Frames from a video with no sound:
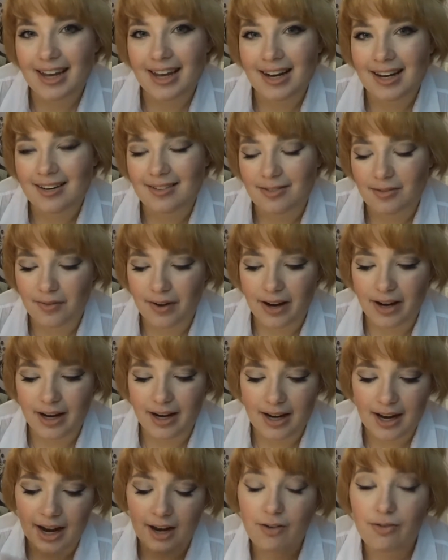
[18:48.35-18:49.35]
It is very
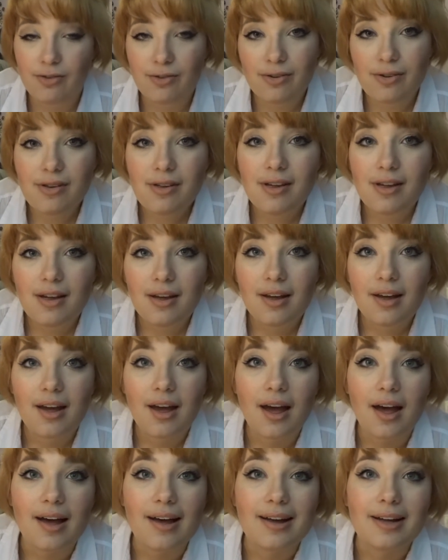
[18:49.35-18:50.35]
natural,
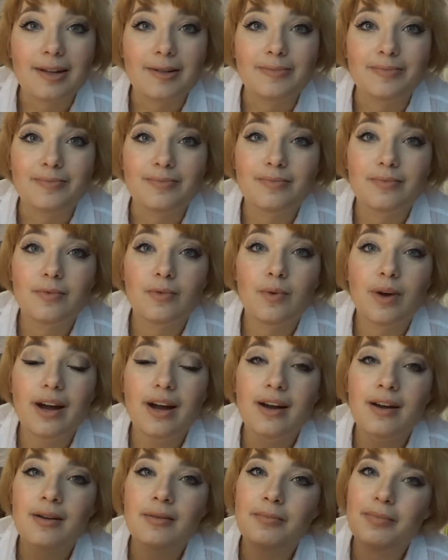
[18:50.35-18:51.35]

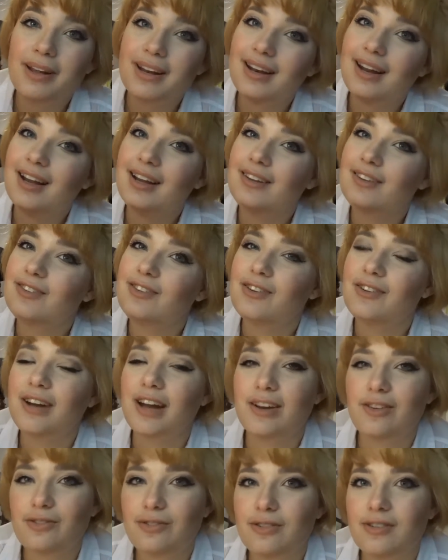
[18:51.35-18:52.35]
but not so
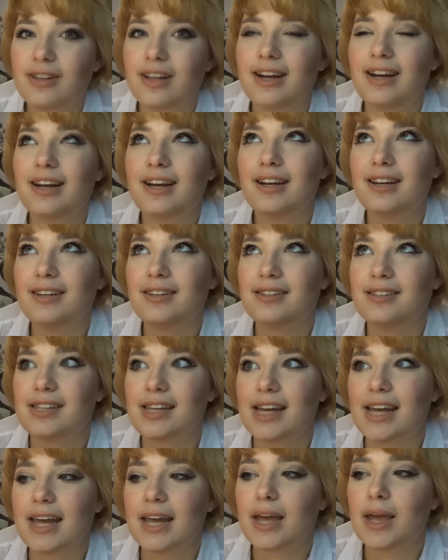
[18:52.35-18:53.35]
natural that it is
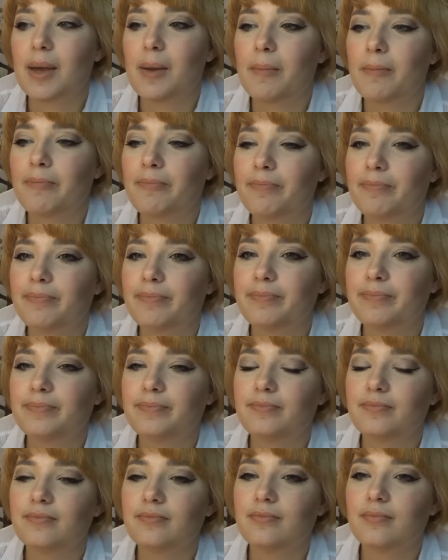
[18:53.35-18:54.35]
like
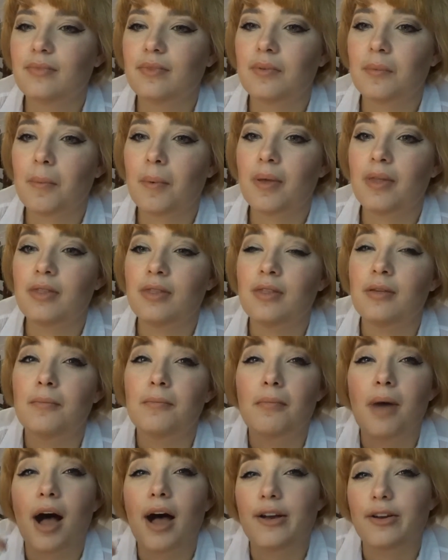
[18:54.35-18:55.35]
the
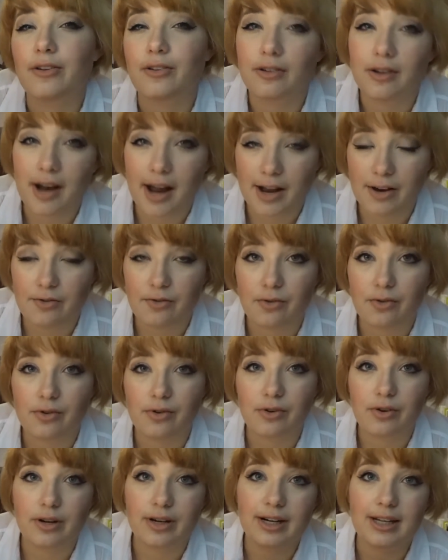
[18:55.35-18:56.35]
model natural
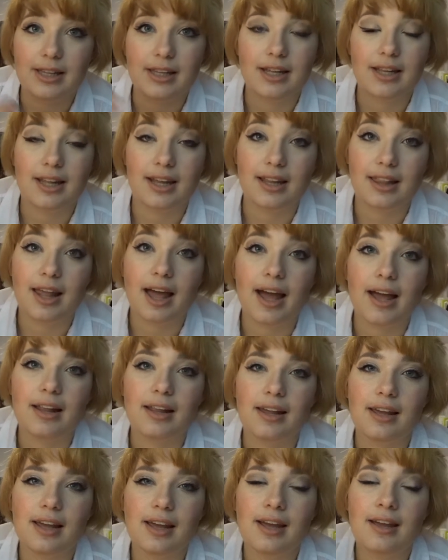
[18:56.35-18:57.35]
or anything like that.
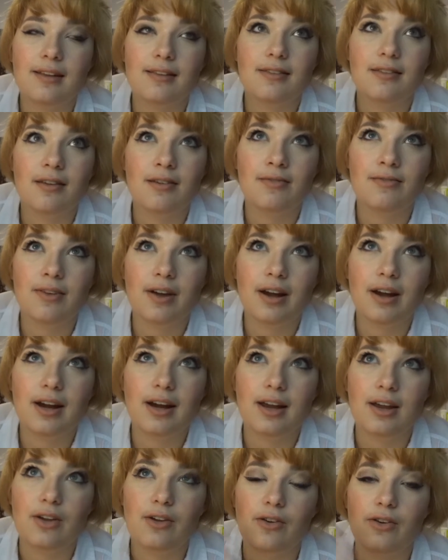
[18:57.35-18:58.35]
Like, it's a
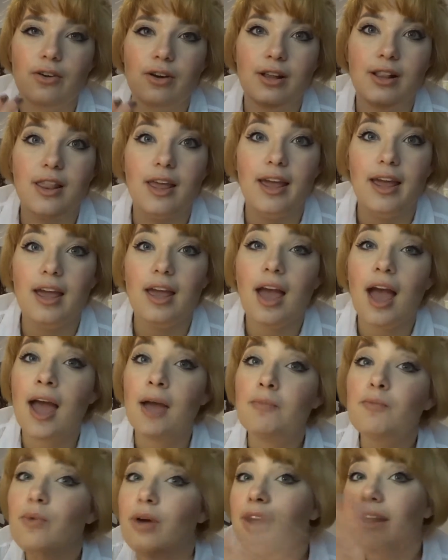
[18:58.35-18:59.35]
very good, like,
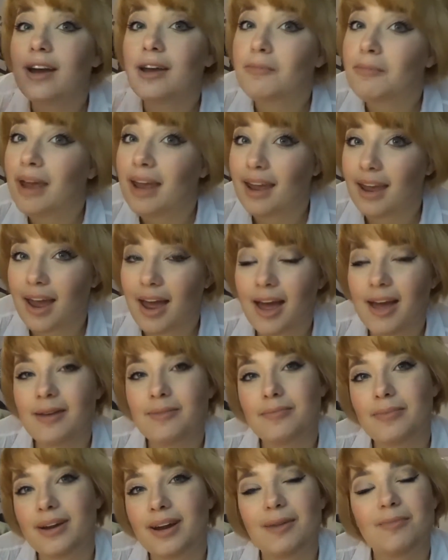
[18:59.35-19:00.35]
I'm wearing makeup,
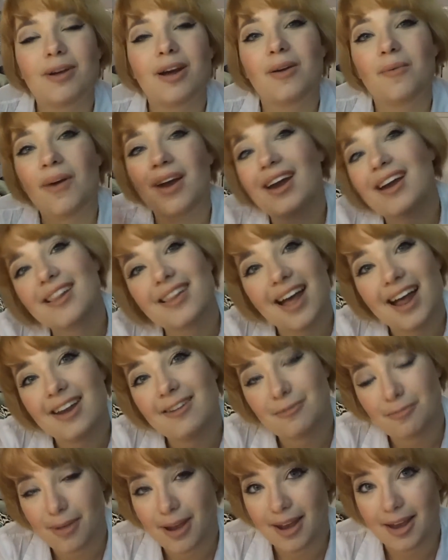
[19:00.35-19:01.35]
but I'm not wearing a lot
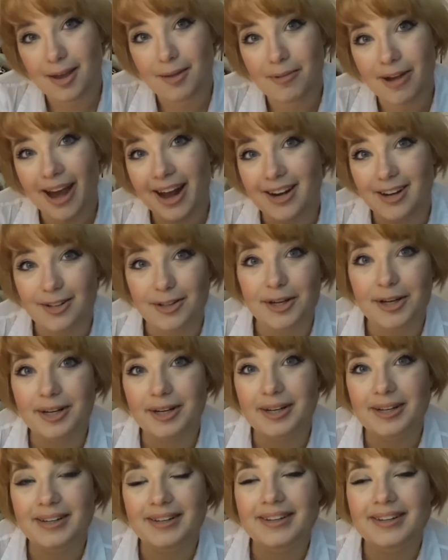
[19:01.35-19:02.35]
of makeup kind of look.